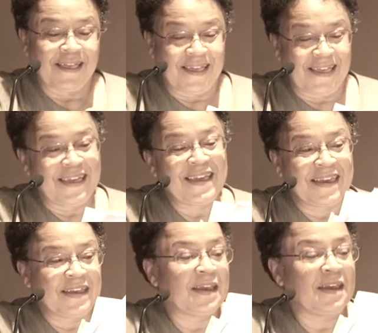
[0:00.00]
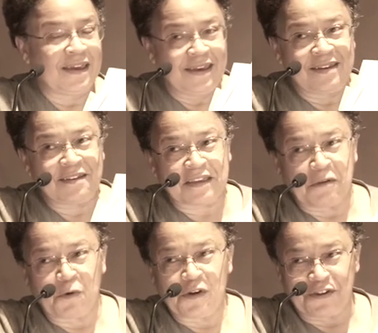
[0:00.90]
Uh, it, it, it, does
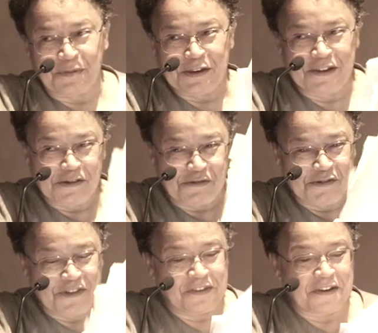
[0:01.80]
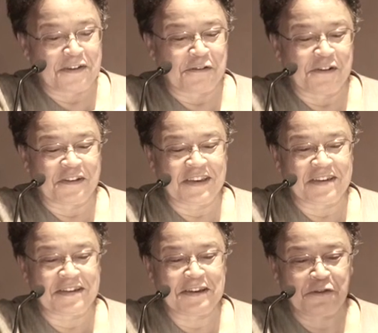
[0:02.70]
get worse when you go through this article because
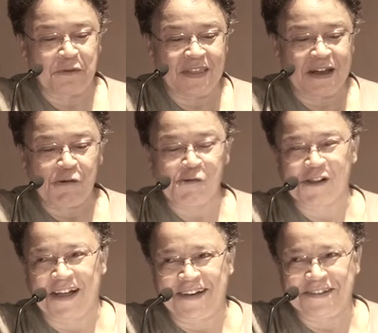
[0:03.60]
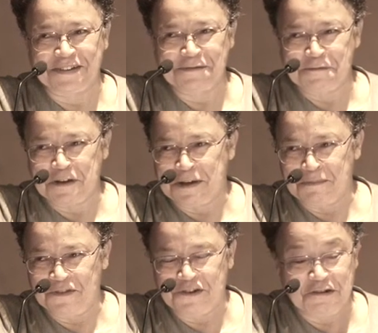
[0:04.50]
it deals with all kinds of
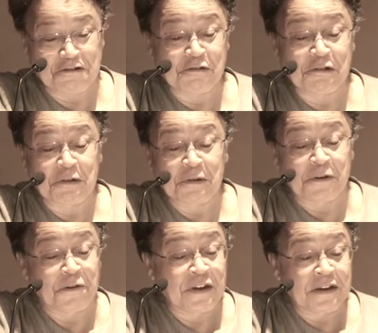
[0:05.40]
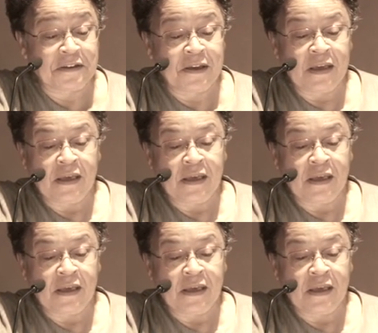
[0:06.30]
um, judicial conduct.